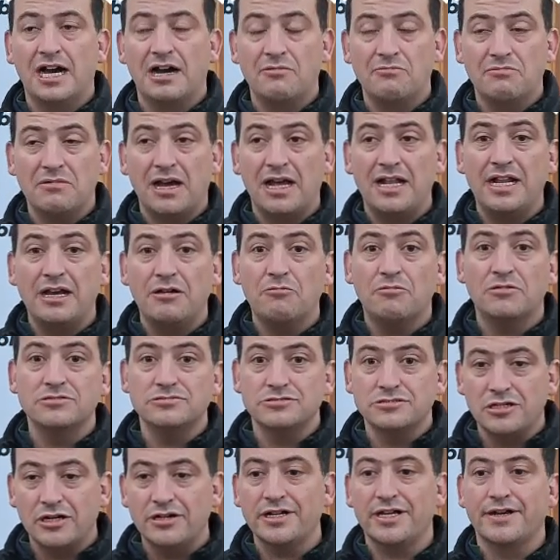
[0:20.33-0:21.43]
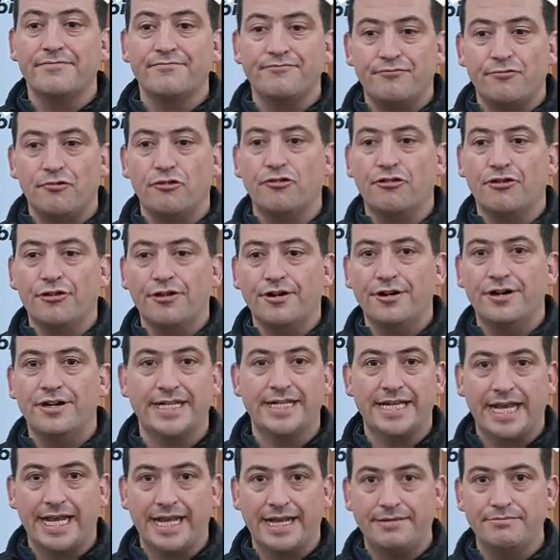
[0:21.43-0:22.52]
And when I was looking for a
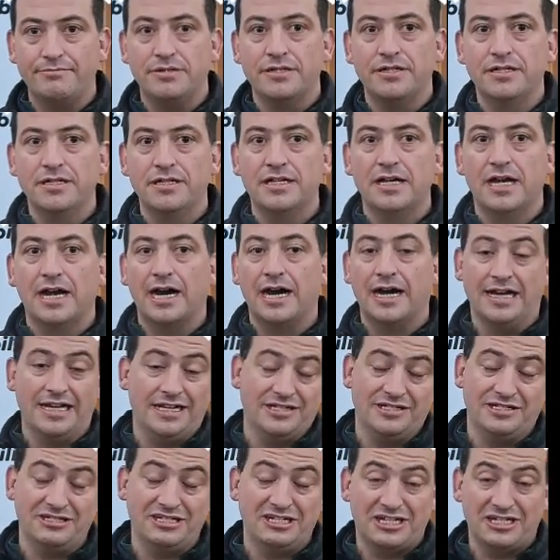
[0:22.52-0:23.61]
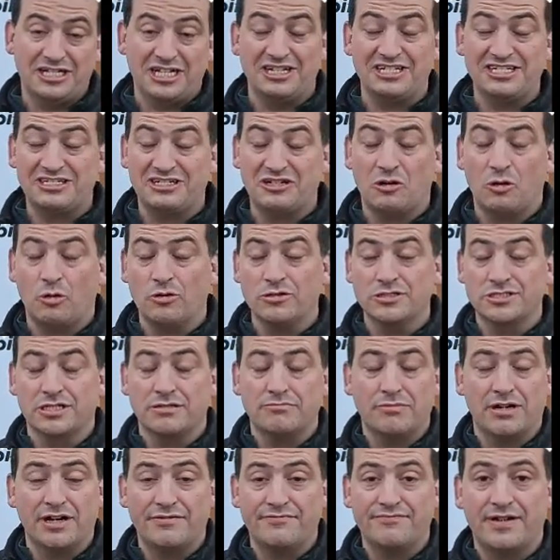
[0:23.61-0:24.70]
name, I talked to
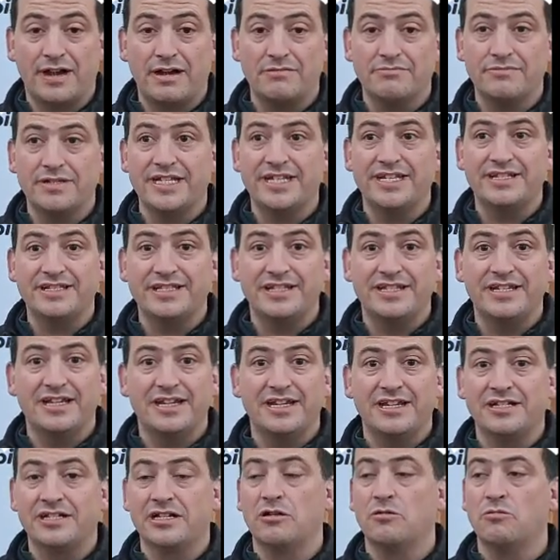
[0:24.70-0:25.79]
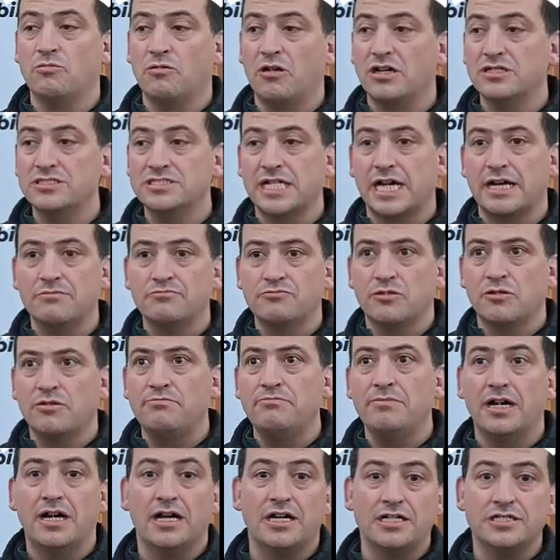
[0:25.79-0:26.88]
my family in the WhatsApp
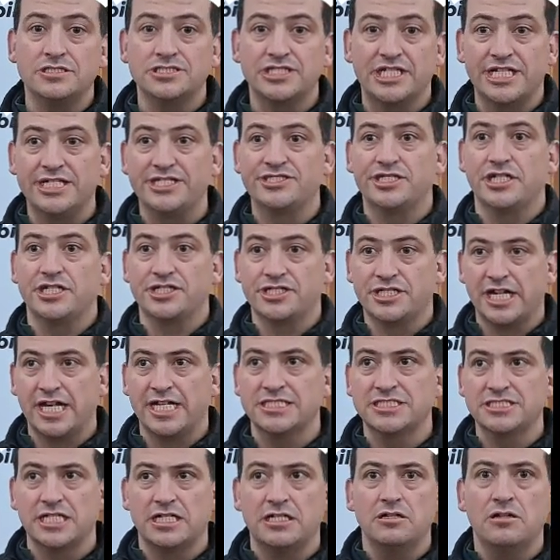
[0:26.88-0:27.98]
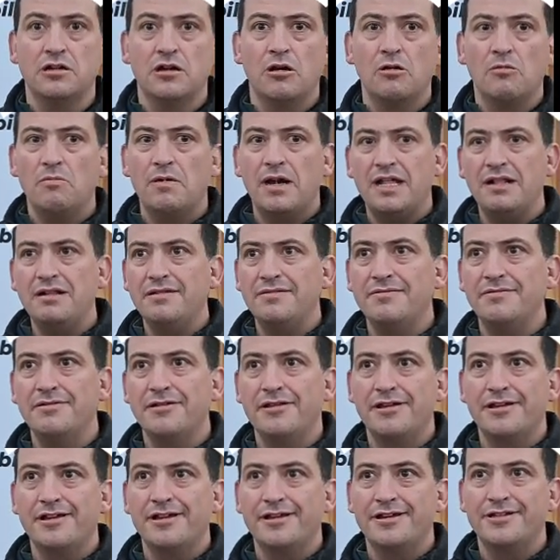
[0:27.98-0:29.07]
group and she suggested, well,
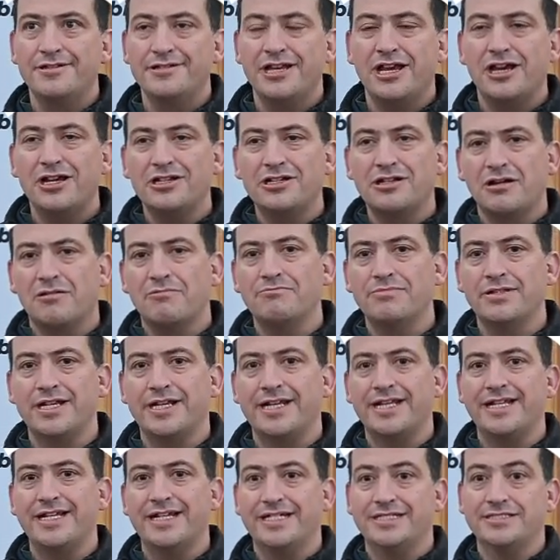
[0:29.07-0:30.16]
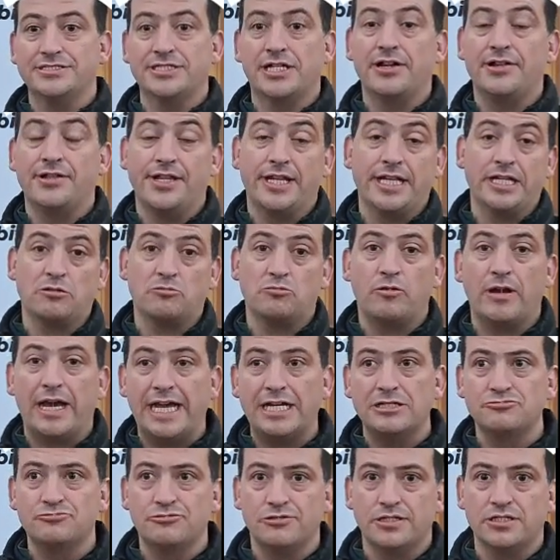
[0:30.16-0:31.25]
your company is an
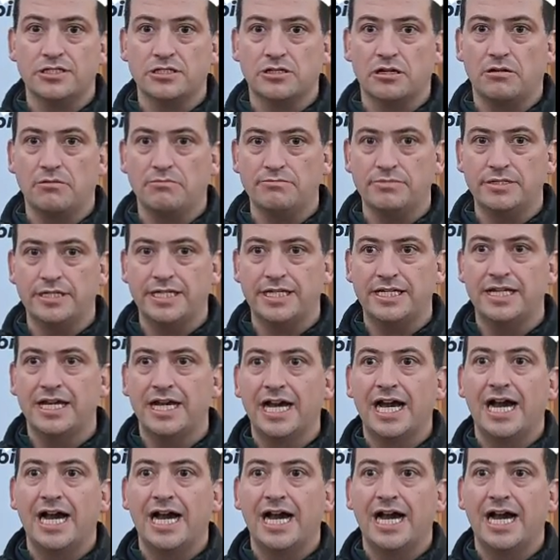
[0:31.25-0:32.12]
equestrian company